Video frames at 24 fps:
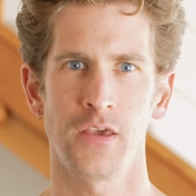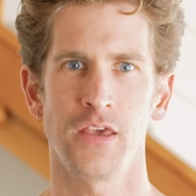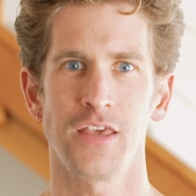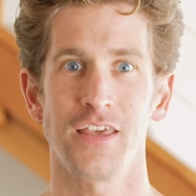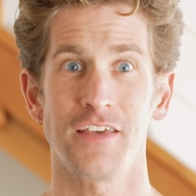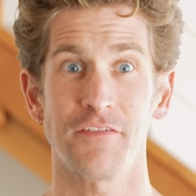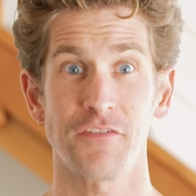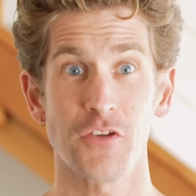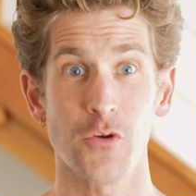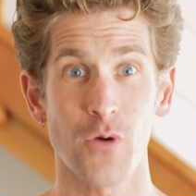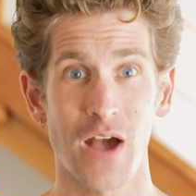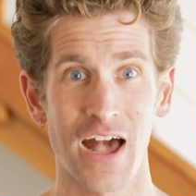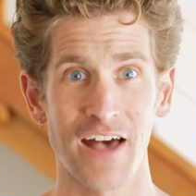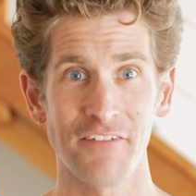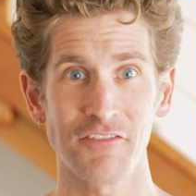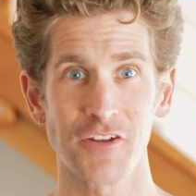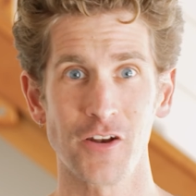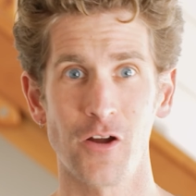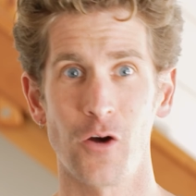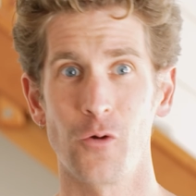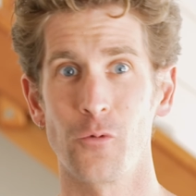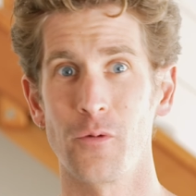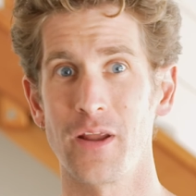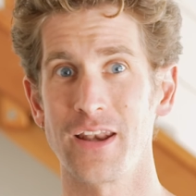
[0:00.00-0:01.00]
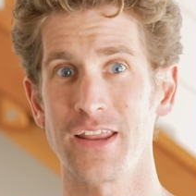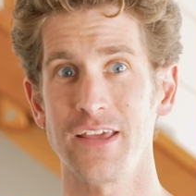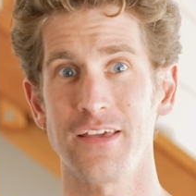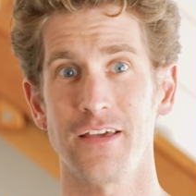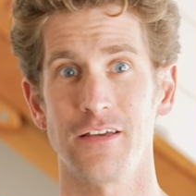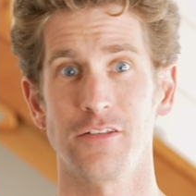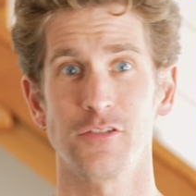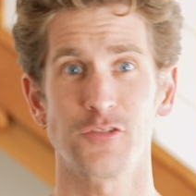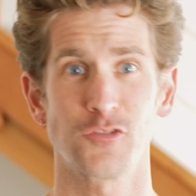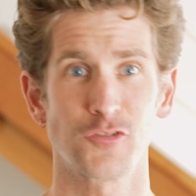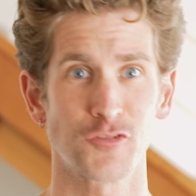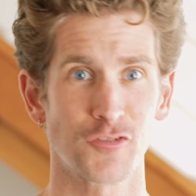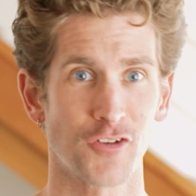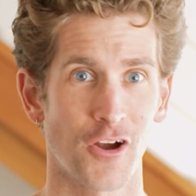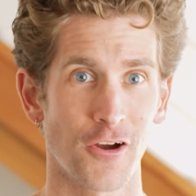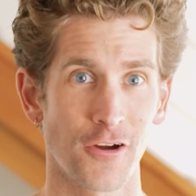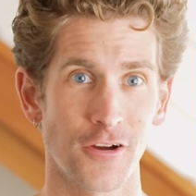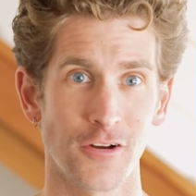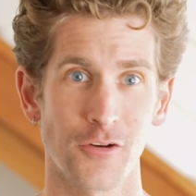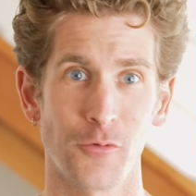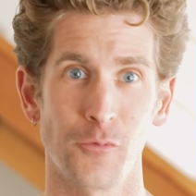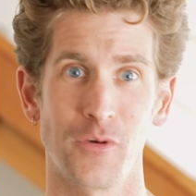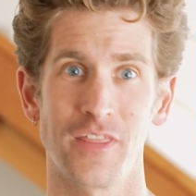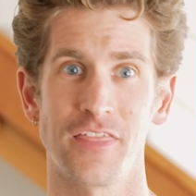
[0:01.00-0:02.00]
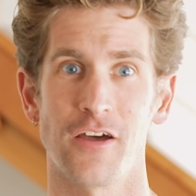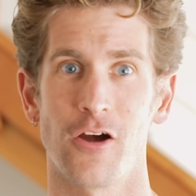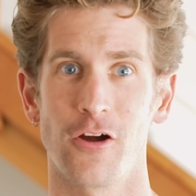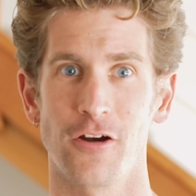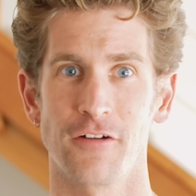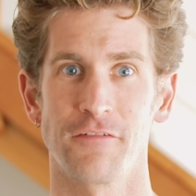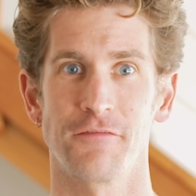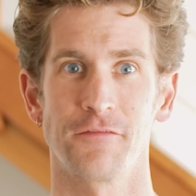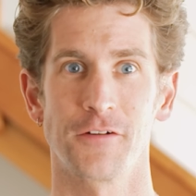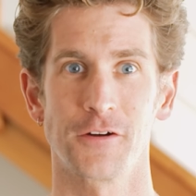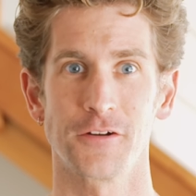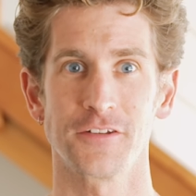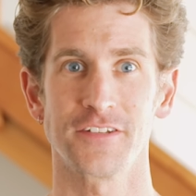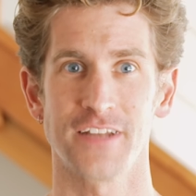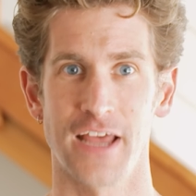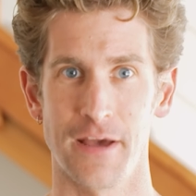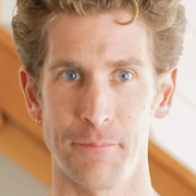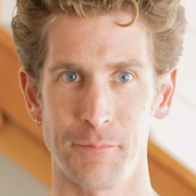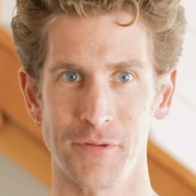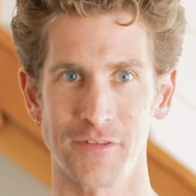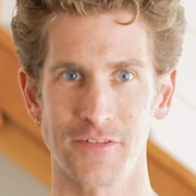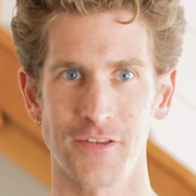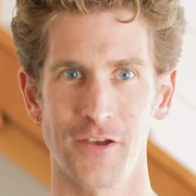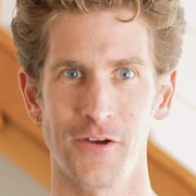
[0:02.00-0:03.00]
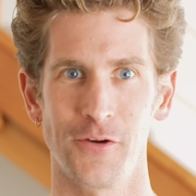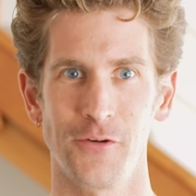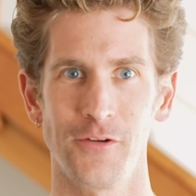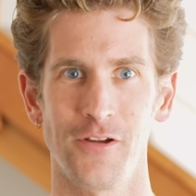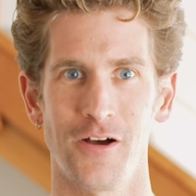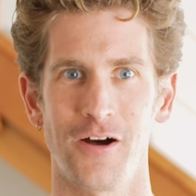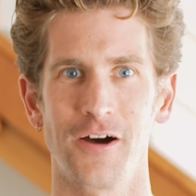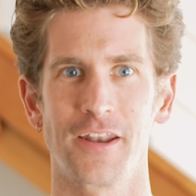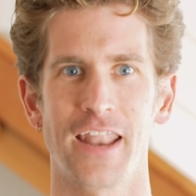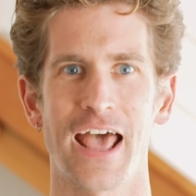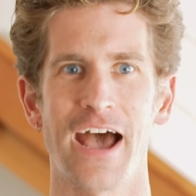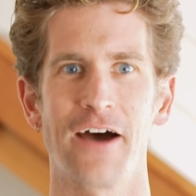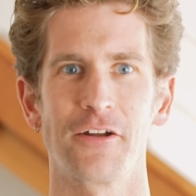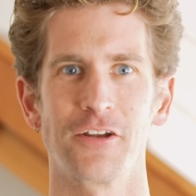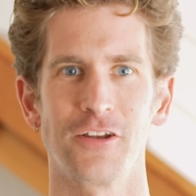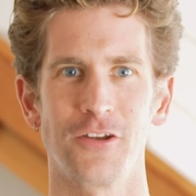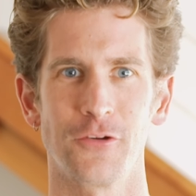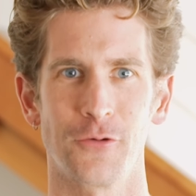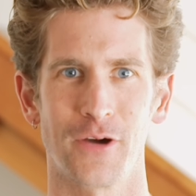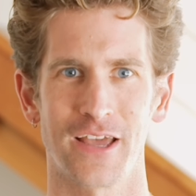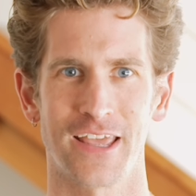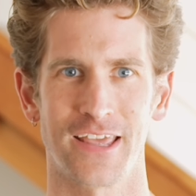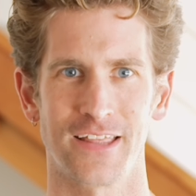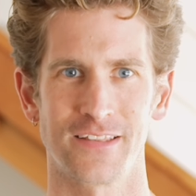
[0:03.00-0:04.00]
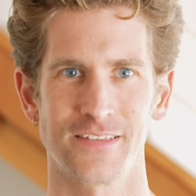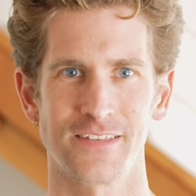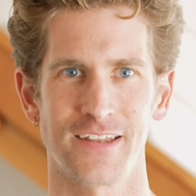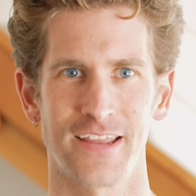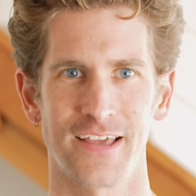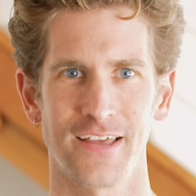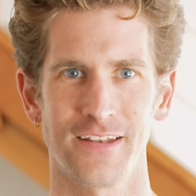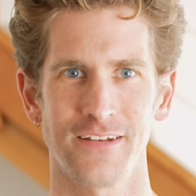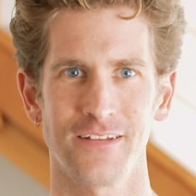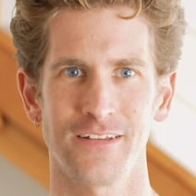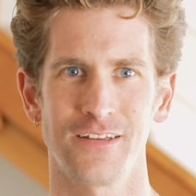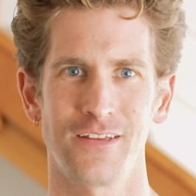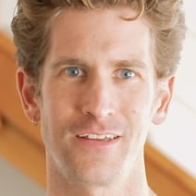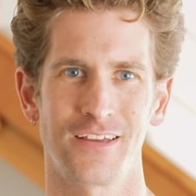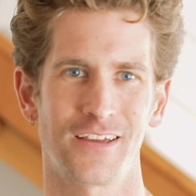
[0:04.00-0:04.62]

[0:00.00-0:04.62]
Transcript: If you haven't already, start with our first episode on how to do a handstand.